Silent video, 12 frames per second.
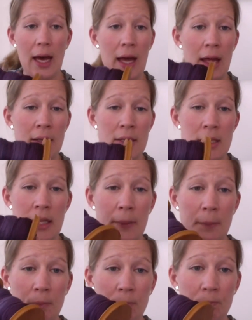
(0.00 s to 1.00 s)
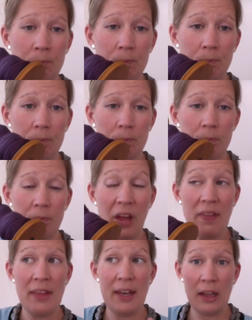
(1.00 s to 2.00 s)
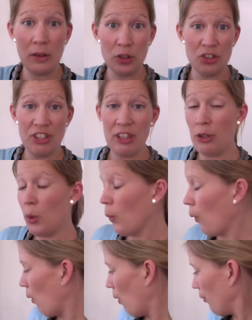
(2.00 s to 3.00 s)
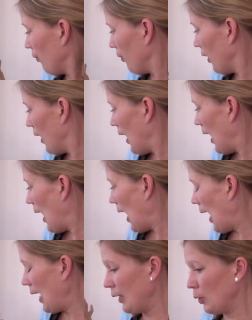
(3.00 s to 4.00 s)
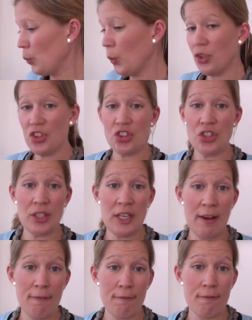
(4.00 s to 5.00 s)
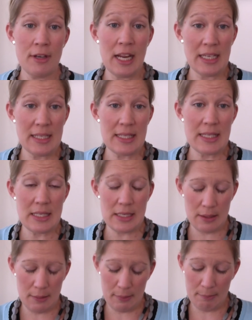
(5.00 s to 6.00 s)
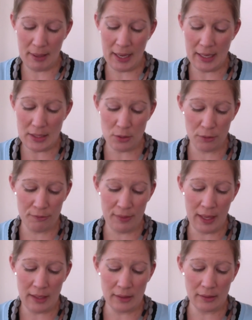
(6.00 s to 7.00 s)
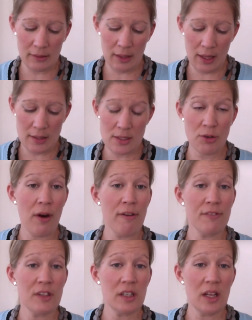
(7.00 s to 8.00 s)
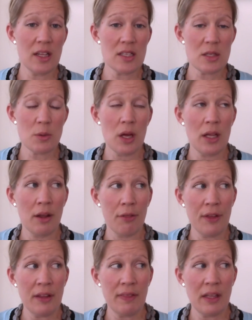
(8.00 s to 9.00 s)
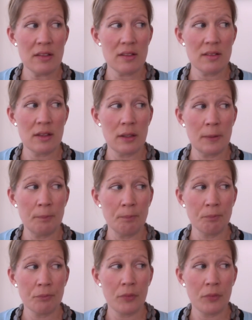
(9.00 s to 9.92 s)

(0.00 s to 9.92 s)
and then I'll continue on and watch the next part of that class, crafty class, and I think that's the